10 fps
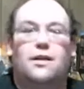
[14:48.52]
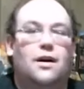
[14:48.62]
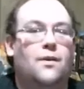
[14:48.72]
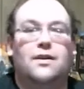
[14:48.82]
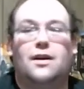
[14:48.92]

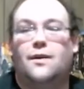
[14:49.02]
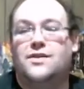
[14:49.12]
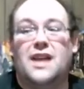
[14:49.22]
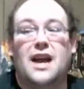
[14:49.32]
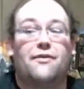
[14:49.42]

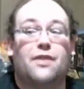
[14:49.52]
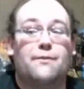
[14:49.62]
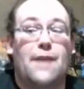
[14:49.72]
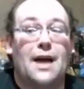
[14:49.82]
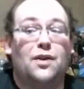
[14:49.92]
almost every
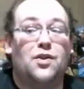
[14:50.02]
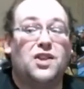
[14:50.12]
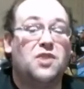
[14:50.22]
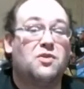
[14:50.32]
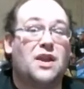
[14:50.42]
battle
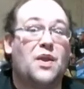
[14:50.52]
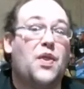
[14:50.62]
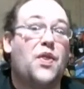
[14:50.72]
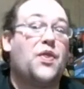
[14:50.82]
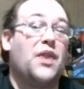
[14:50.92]
you can
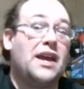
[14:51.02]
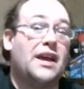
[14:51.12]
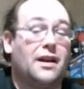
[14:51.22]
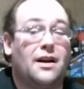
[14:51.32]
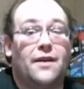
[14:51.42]

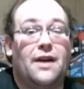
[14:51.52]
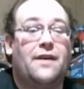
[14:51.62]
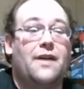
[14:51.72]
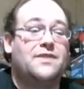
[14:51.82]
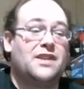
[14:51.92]
think of. I've
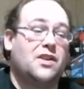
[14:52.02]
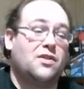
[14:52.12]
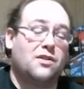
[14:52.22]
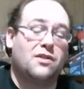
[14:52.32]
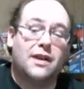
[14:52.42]
I've seen
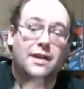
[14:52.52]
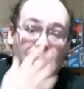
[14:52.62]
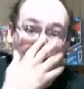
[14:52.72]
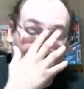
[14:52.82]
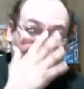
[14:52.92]
her,
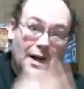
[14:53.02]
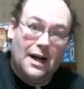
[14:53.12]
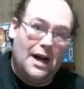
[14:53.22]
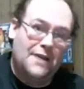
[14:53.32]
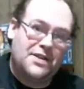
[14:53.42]

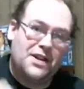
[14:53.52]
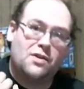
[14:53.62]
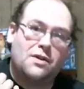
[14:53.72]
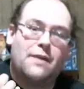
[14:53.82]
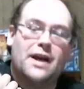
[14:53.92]
I've seen
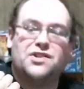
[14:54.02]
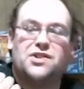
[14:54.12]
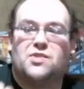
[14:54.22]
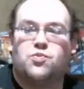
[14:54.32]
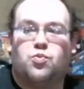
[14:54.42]
her in
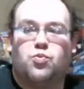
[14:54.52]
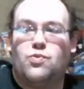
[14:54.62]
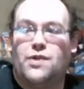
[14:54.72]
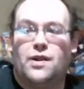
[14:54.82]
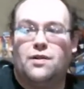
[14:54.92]
matches,
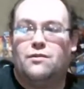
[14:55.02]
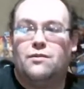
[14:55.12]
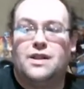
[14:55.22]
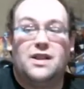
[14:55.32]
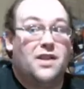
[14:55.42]
you know,
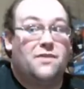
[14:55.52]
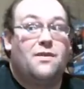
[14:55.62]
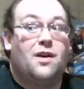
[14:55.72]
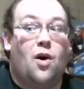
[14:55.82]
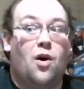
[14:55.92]
in, in
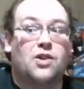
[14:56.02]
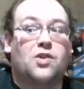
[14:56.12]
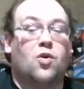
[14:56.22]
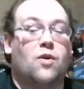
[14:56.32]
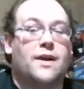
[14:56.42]

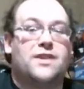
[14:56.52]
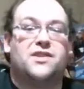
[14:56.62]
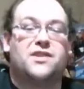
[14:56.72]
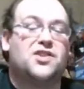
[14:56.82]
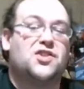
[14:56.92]
hardcore
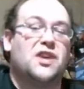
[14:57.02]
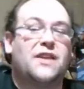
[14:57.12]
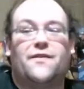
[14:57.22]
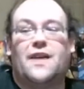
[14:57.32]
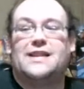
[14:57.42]
matches, and
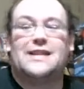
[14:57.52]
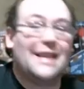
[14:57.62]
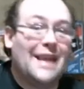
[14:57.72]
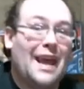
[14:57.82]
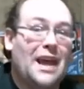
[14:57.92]
street fights, and
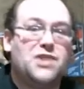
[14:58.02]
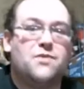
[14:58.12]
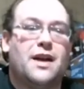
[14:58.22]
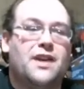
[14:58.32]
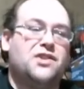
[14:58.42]
cage
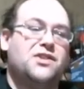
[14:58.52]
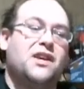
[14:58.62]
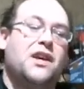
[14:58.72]
matches,